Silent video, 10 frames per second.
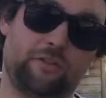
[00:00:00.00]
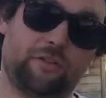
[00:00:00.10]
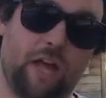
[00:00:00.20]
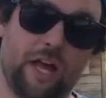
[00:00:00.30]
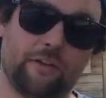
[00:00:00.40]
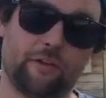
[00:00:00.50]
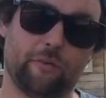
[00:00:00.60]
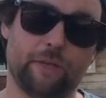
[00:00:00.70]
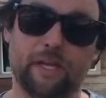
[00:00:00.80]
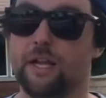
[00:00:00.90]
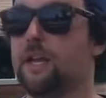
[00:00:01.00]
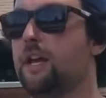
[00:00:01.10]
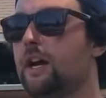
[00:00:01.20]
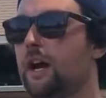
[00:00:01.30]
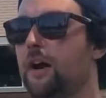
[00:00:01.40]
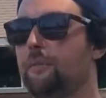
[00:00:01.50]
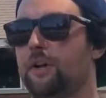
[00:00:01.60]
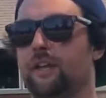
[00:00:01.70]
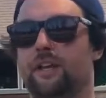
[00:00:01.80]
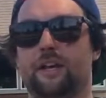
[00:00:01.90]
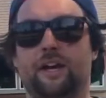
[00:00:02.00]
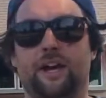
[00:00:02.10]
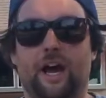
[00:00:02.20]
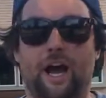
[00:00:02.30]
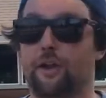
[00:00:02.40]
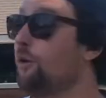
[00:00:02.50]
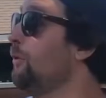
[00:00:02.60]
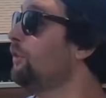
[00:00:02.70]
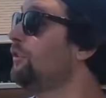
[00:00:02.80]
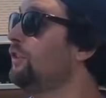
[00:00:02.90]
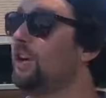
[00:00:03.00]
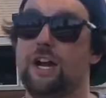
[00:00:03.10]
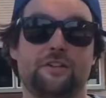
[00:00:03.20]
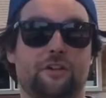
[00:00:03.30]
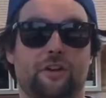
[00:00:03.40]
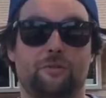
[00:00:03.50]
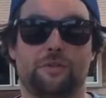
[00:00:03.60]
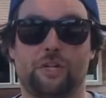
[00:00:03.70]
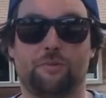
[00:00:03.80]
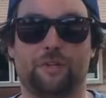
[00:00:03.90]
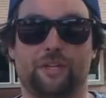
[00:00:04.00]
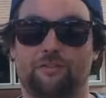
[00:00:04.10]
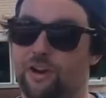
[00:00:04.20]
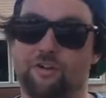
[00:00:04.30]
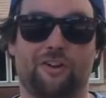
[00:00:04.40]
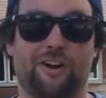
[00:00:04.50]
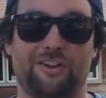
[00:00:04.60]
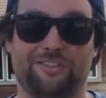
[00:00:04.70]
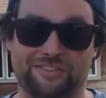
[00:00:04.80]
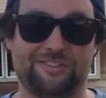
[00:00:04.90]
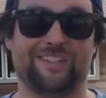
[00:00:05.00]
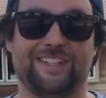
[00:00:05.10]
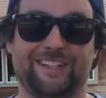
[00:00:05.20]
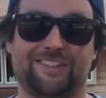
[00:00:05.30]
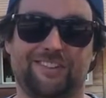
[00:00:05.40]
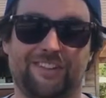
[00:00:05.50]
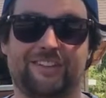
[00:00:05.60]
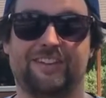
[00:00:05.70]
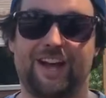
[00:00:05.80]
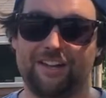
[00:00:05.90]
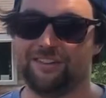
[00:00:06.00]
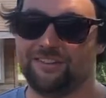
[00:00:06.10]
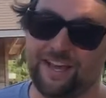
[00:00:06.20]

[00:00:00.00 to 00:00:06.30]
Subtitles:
to slide a little bit. But I know most of you guys are going to be jumping in rental cars and doing this, so let's not do